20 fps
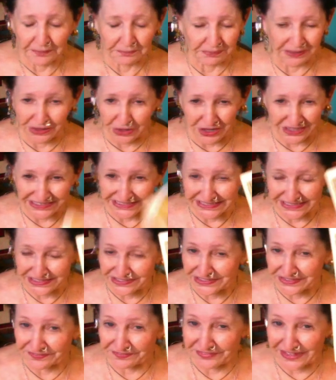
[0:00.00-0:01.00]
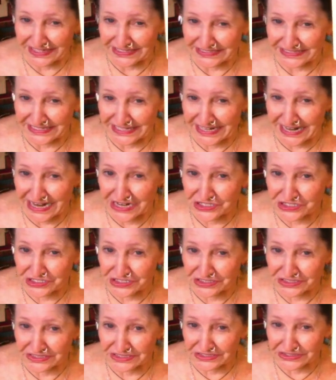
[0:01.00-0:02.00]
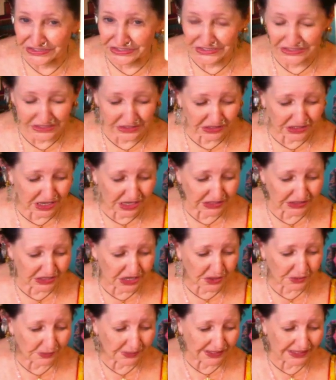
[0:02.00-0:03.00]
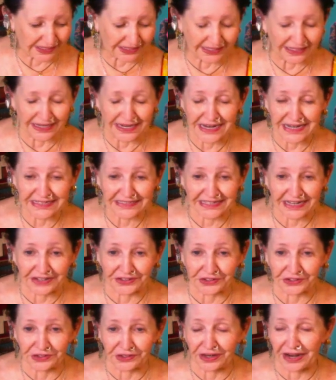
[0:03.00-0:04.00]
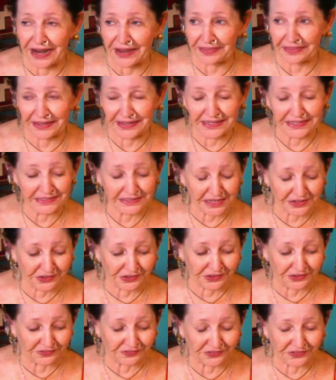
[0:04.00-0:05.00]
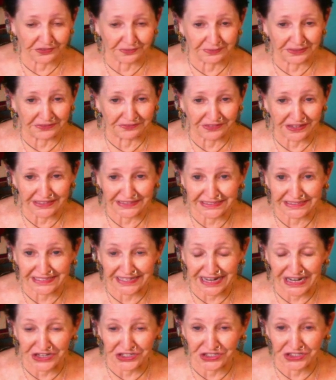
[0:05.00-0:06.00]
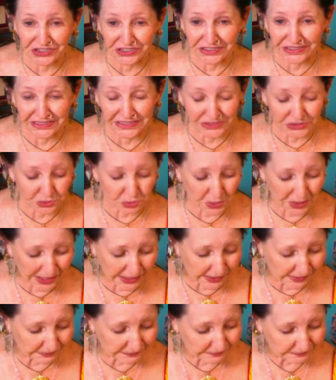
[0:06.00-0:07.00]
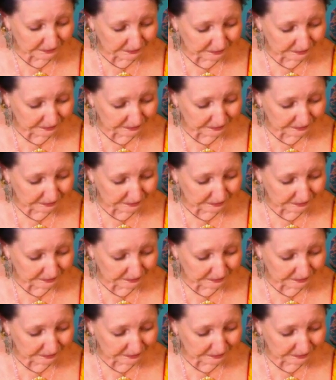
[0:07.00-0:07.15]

because these investigations are still ongoing and he's under I think he's under in some investigations as well.